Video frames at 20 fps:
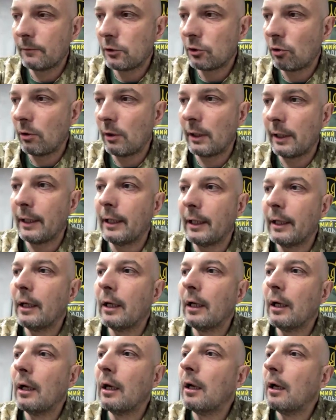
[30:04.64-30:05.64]
story
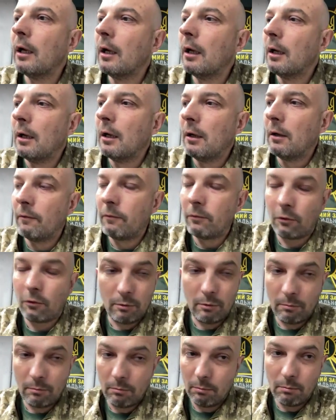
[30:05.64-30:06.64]

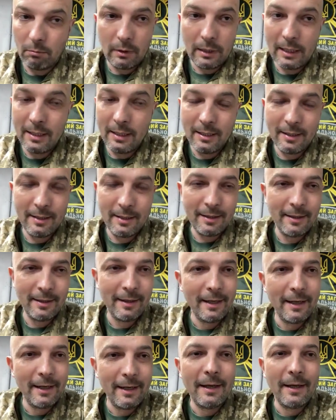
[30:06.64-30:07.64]
from
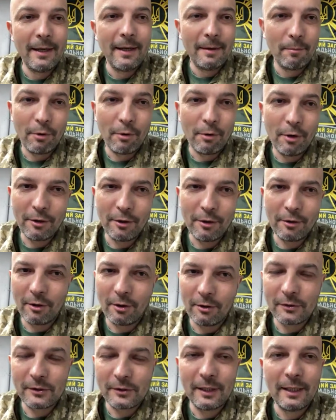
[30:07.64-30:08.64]

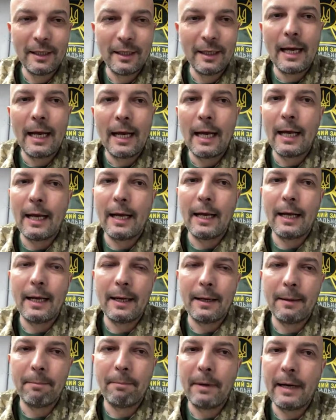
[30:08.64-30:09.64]
Mongols.
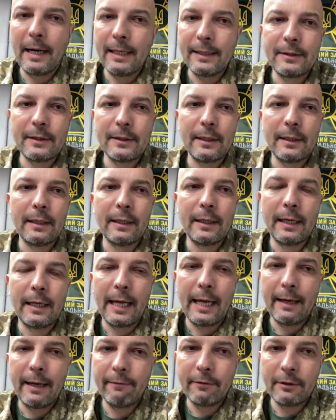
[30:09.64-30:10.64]
Uh, but uh,
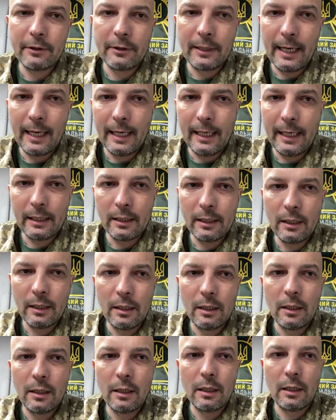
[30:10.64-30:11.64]
every day
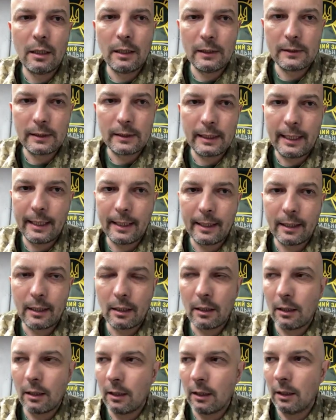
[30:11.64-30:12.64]
is like
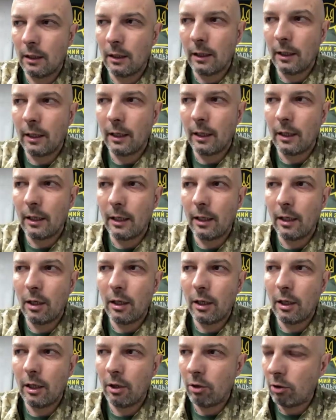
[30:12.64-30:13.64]
a,
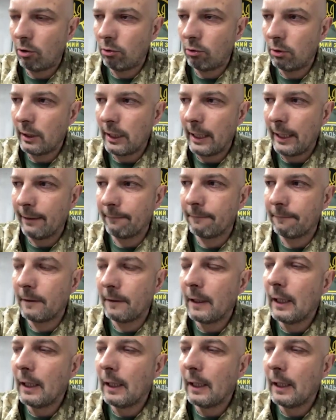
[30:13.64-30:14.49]
a, whole life.